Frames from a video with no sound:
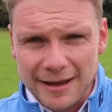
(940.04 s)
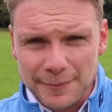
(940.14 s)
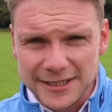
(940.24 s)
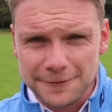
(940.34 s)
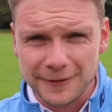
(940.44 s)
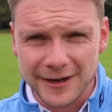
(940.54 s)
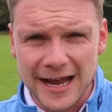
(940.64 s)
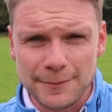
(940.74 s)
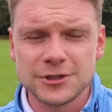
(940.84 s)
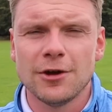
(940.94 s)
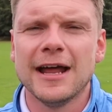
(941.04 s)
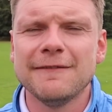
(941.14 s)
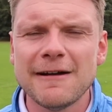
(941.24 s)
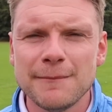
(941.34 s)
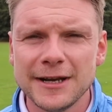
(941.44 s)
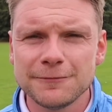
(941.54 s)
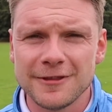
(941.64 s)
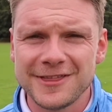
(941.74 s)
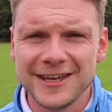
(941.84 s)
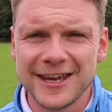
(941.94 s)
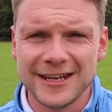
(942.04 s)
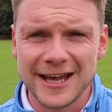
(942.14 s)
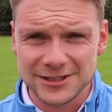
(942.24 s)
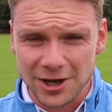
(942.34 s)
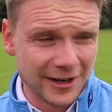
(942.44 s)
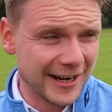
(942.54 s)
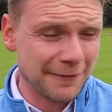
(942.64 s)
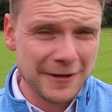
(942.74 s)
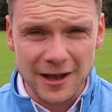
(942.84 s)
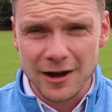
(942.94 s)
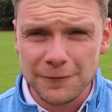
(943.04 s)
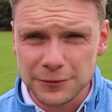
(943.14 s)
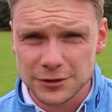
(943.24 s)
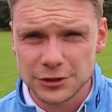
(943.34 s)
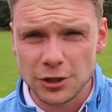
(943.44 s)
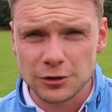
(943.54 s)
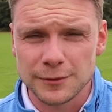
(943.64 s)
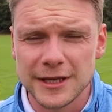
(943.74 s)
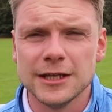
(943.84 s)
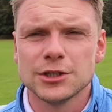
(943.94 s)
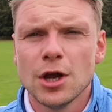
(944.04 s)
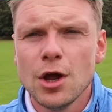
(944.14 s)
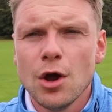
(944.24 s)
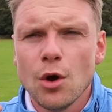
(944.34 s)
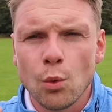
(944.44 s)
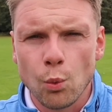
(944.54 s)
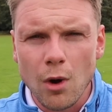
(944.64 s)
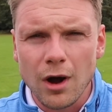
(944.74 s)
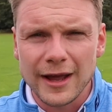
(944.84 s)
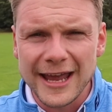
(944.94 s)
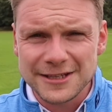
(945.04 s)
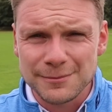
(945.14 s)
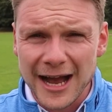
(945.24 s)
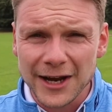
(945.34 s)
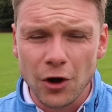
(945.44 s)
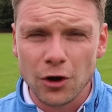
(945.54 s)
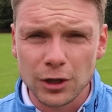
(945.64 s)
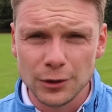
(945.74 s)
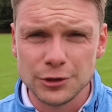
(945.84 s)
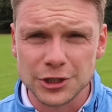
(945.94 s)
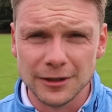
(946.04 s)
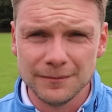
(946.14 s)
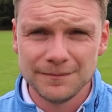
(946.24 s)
had my different caps on, I've had my different thinking heads on, and I've hit half a dozen shots with each. What is my conclusion?